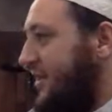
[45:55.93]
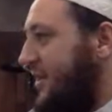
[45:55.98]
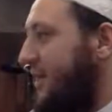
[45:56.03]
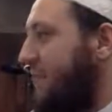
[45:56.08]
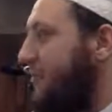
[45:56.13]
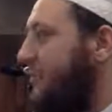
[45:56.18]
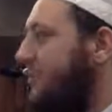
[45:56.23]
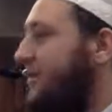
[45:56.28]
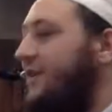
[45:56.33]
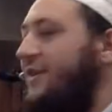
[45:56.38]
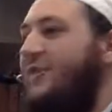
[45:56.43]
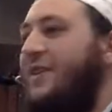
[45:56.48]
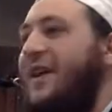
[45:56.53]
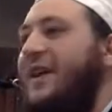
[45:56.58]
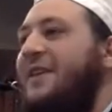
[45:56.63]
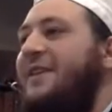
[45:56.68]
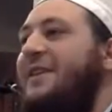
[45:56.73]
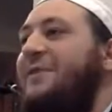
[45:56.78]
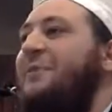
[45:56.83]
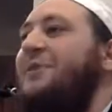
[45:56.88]
That person in
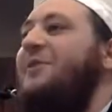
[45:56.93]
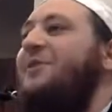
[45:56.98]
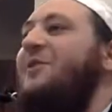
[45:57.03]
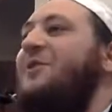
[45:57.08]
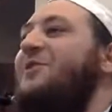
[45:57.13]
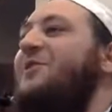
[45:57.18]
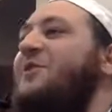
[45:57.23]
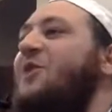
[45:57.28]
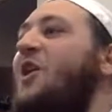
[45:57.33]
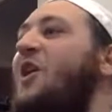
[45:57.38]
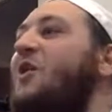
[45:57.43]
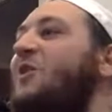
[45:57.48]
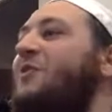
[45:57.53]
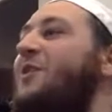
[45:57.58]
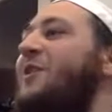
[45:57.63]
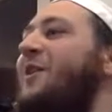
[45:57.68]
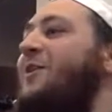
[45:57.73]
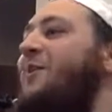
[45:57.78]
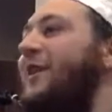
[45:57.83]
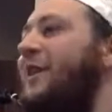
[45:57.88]
reality was
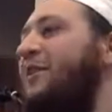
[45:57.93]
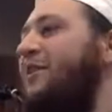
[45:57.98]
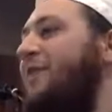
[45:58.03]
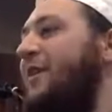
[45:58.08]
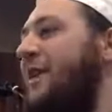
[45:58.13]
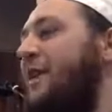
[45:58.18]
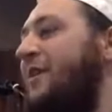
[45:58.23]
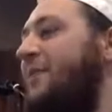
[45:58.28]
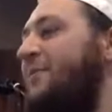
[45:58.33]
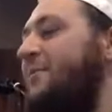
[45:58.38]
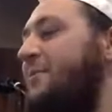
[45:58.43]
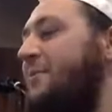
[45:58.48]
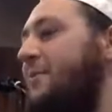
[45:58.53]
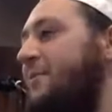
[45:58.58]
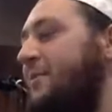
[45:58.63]
deserving of hellfire.